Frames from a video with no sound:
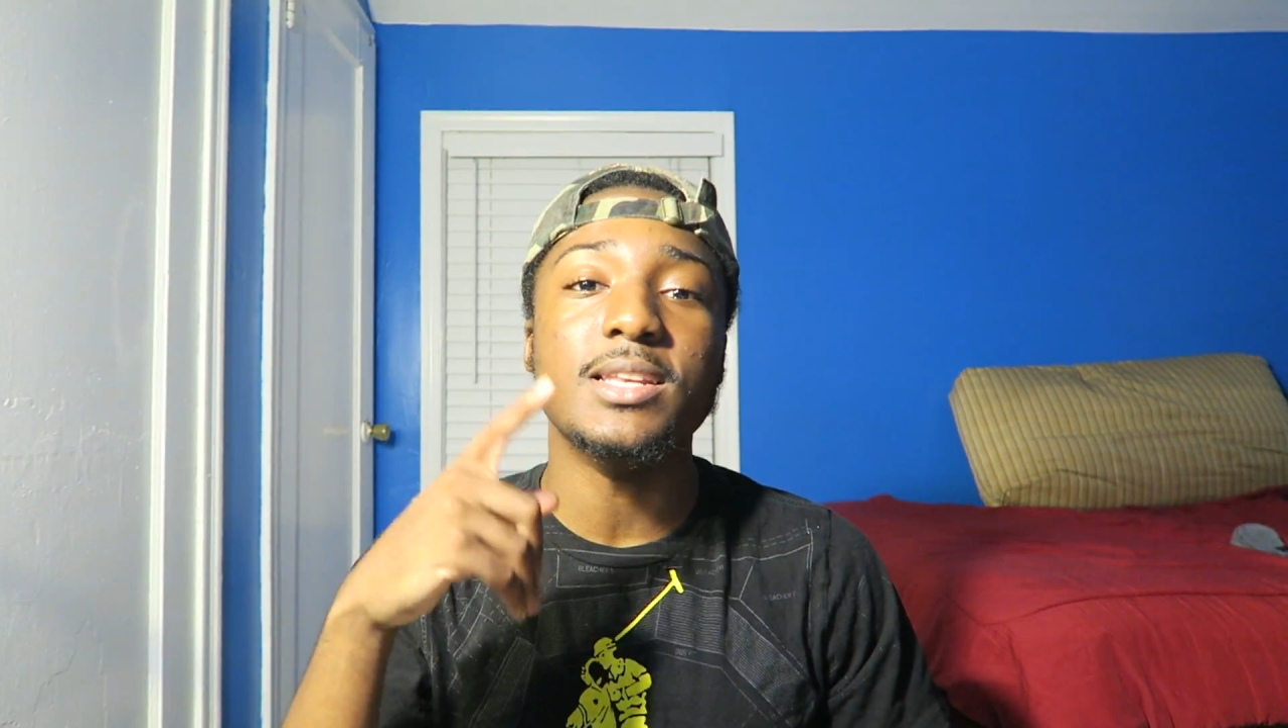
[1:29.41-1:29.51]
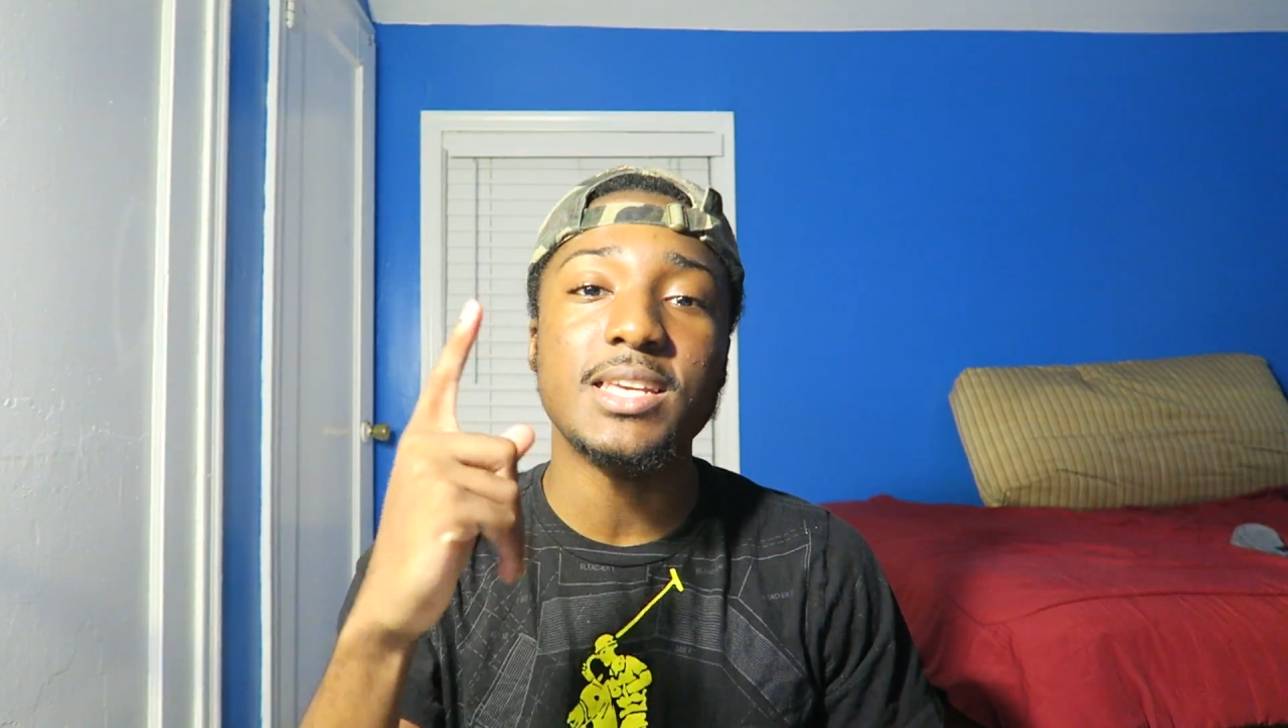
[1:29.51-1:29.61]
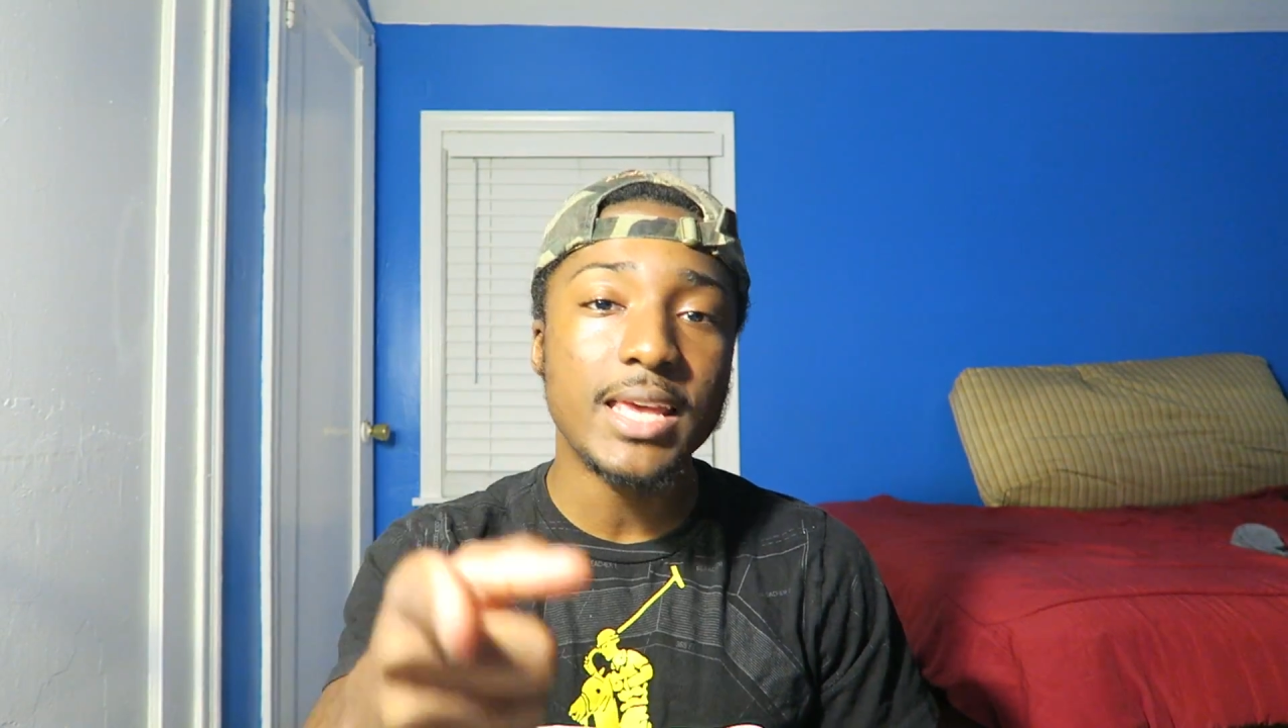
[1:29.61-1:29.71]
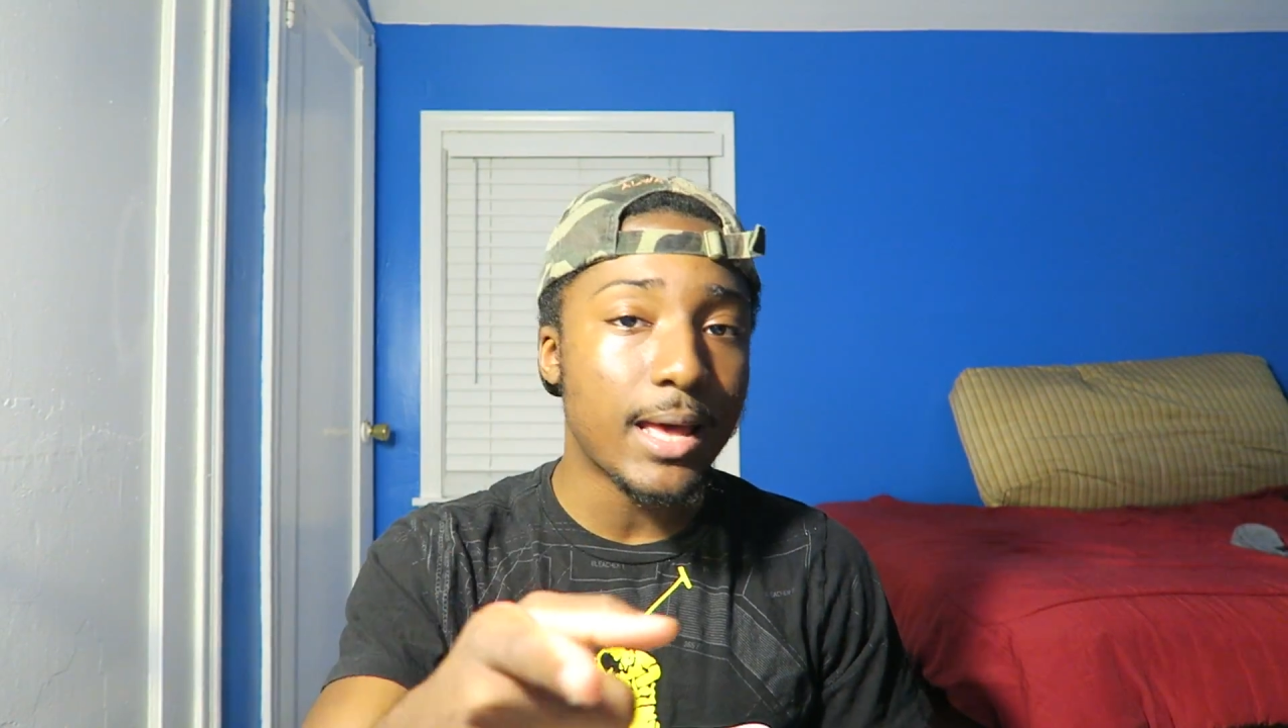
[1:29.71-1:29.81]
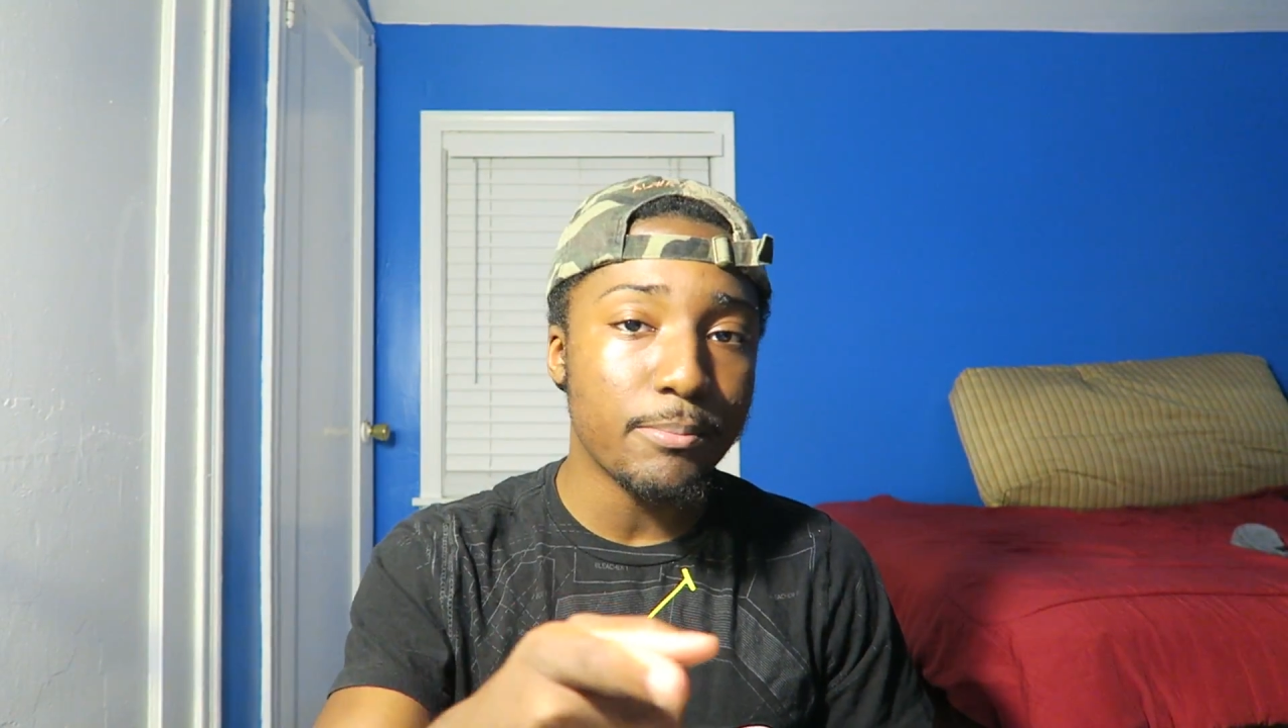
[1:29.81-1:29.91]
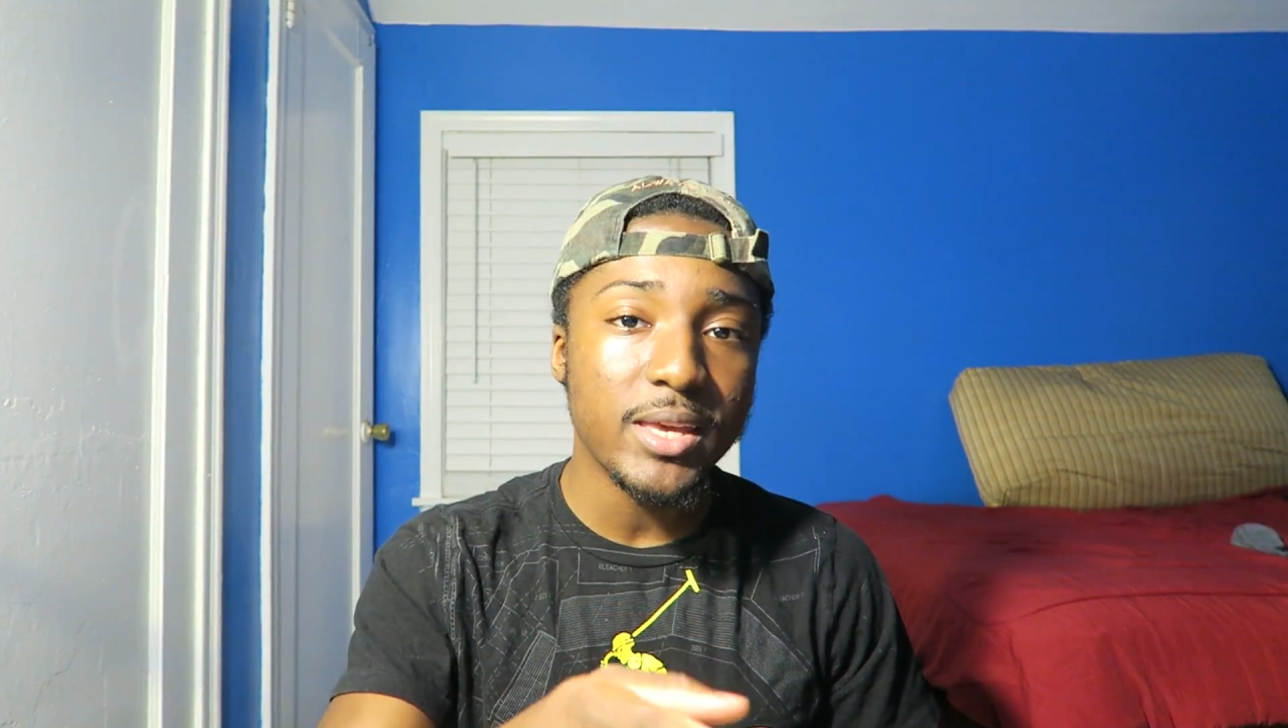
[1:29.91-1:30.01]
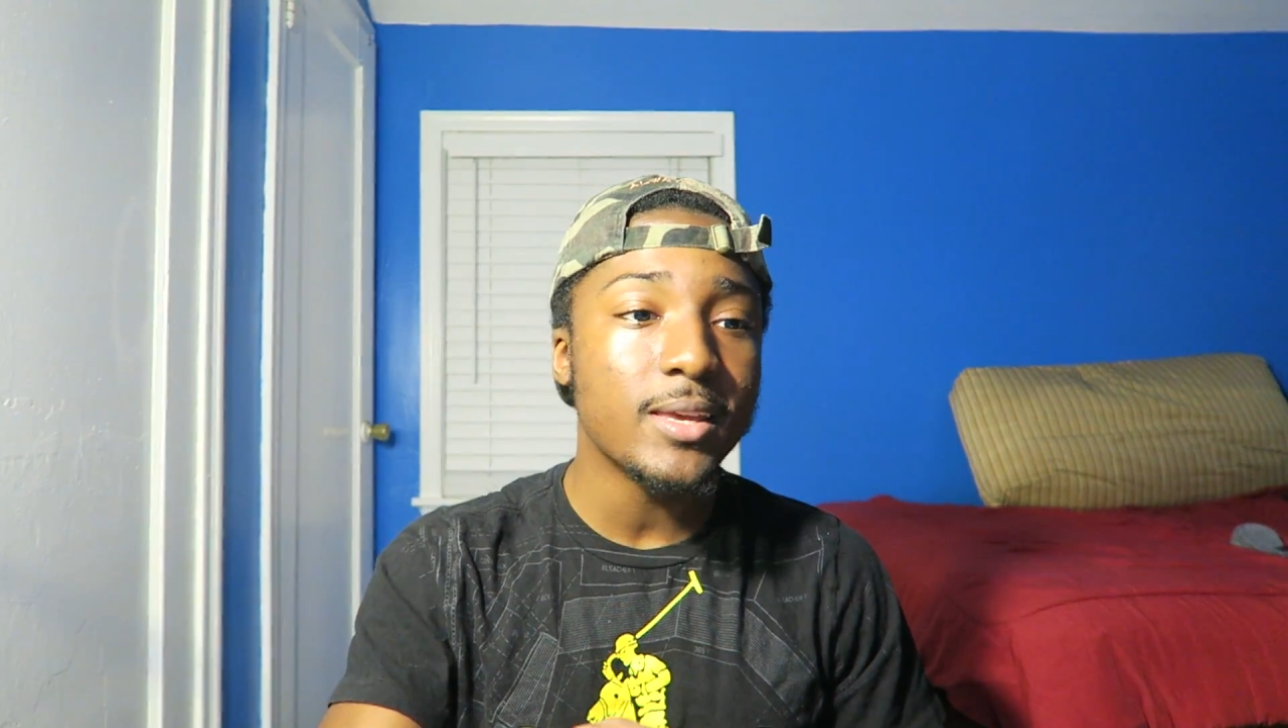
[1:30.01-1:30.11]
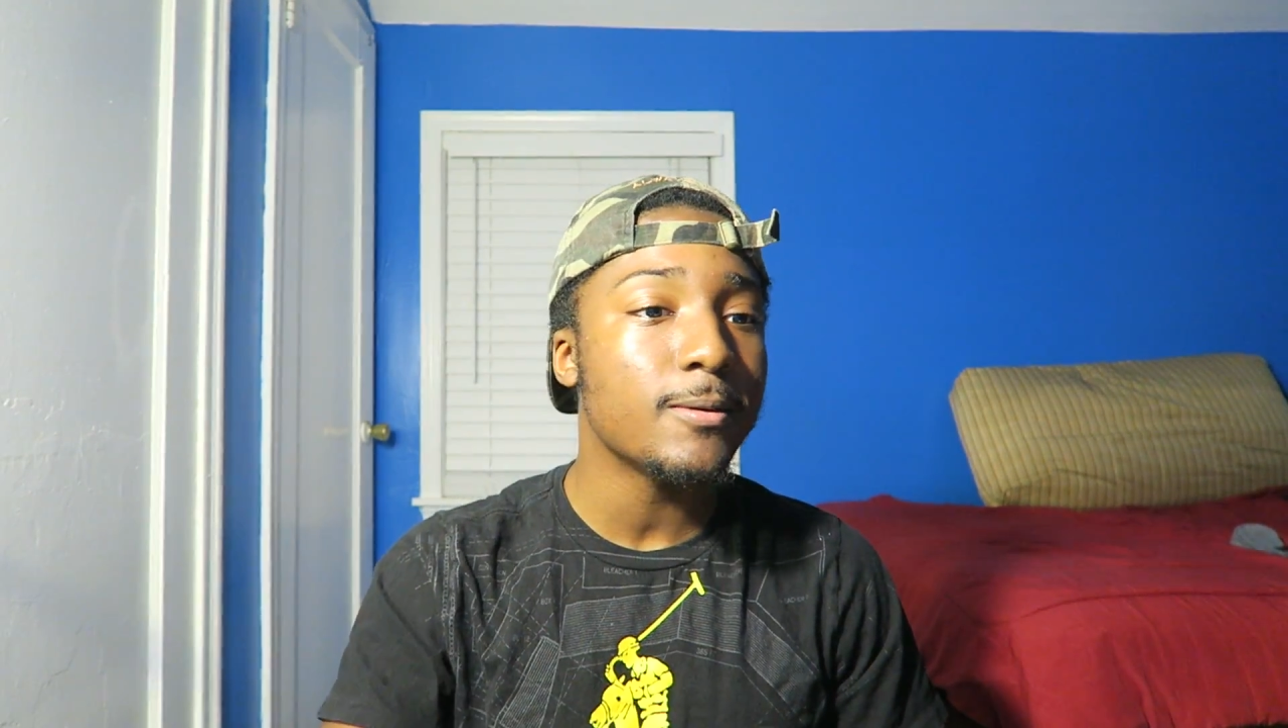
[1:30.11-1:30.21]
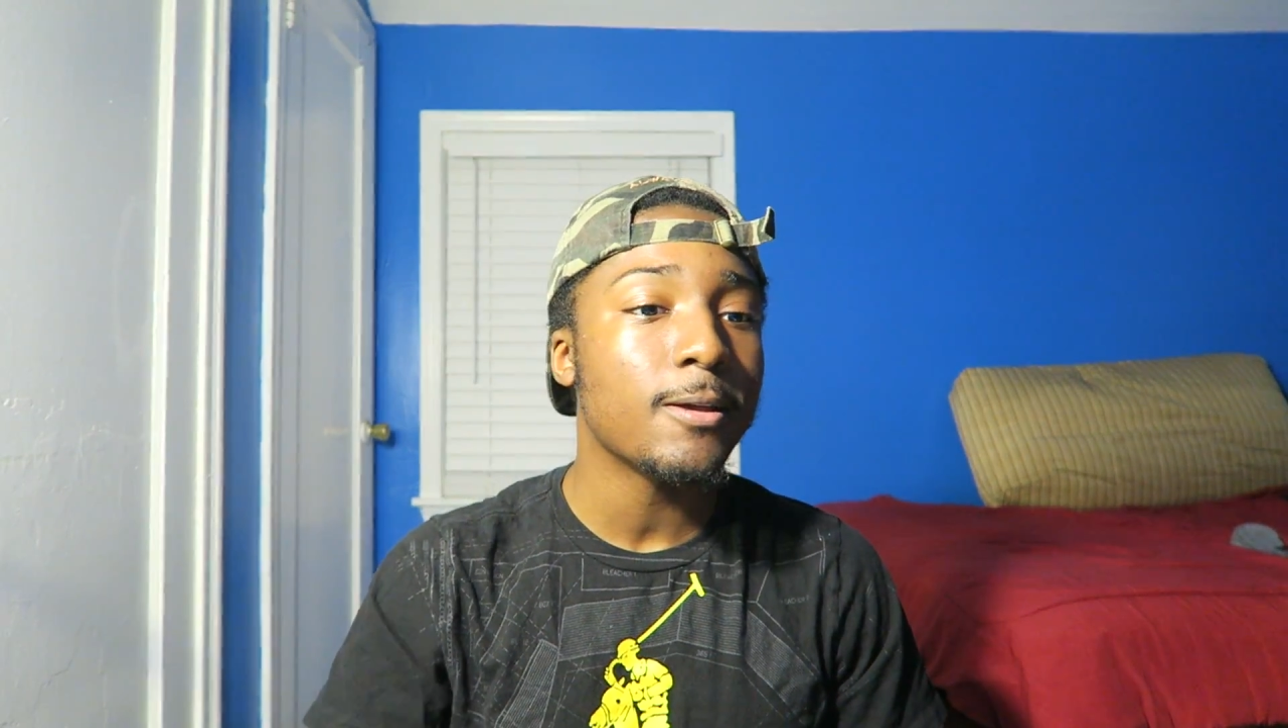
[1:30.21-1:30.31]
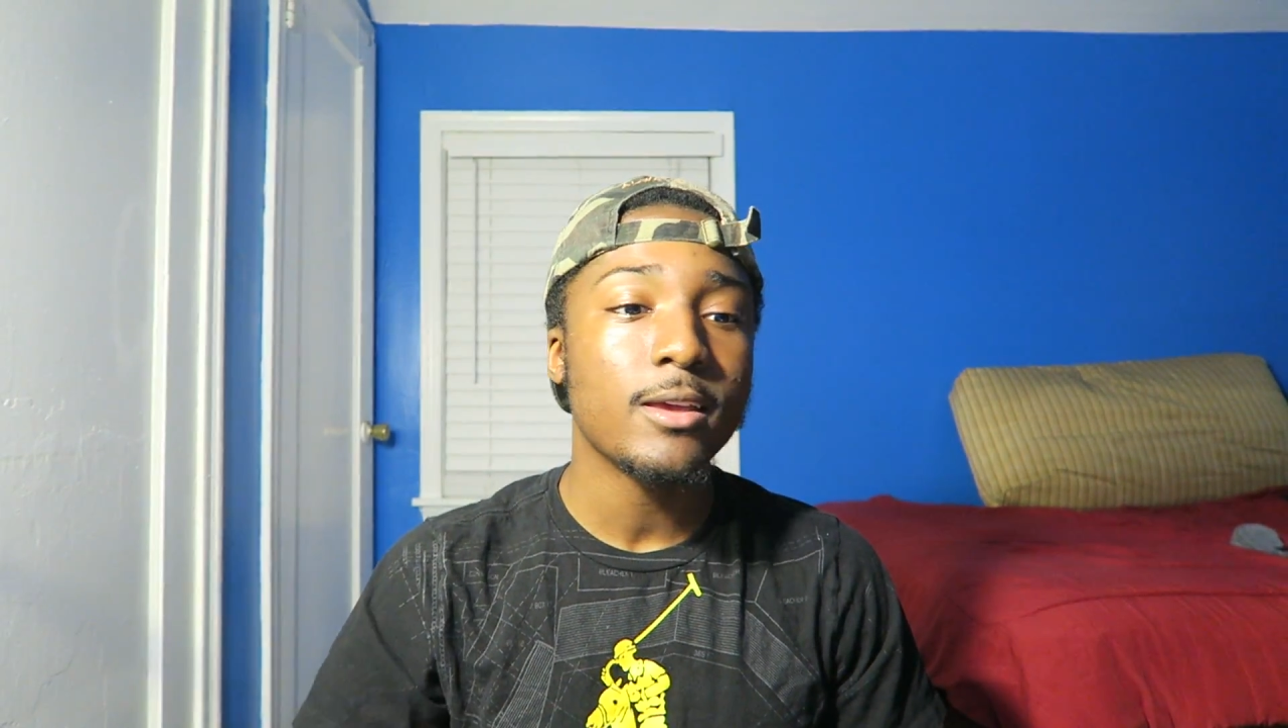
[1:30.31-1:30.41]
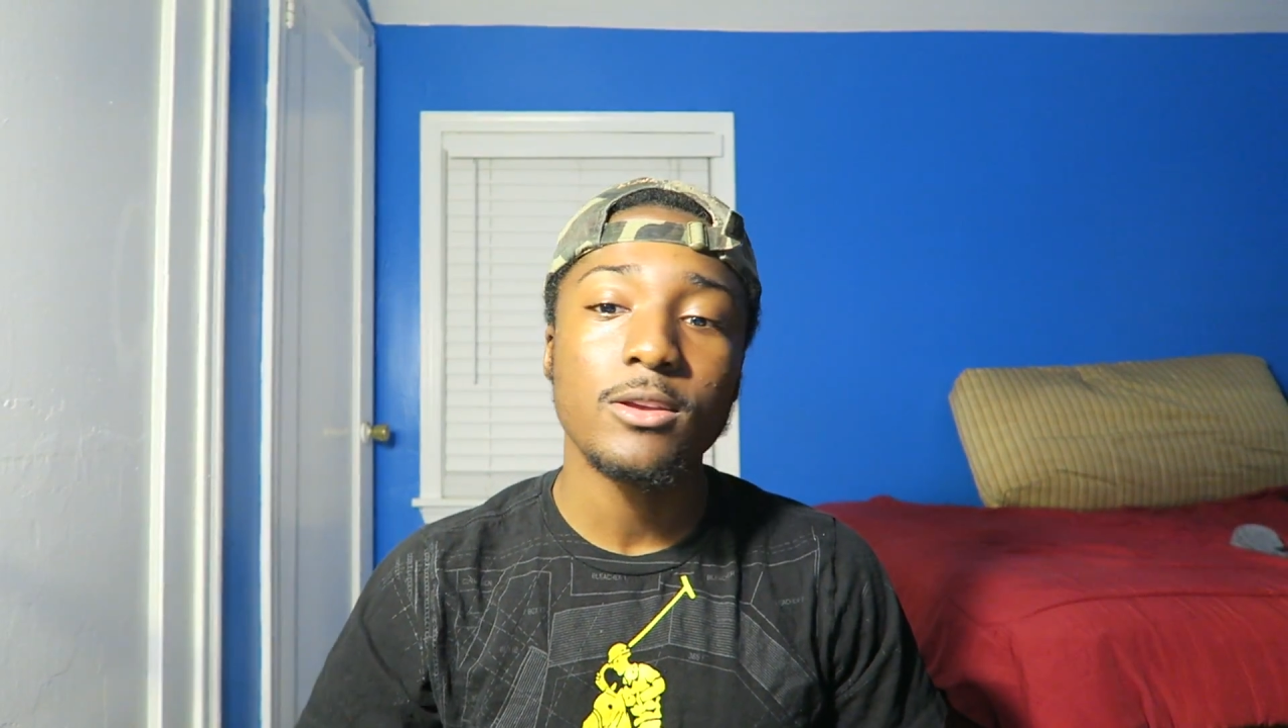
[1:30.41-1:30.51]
D M me,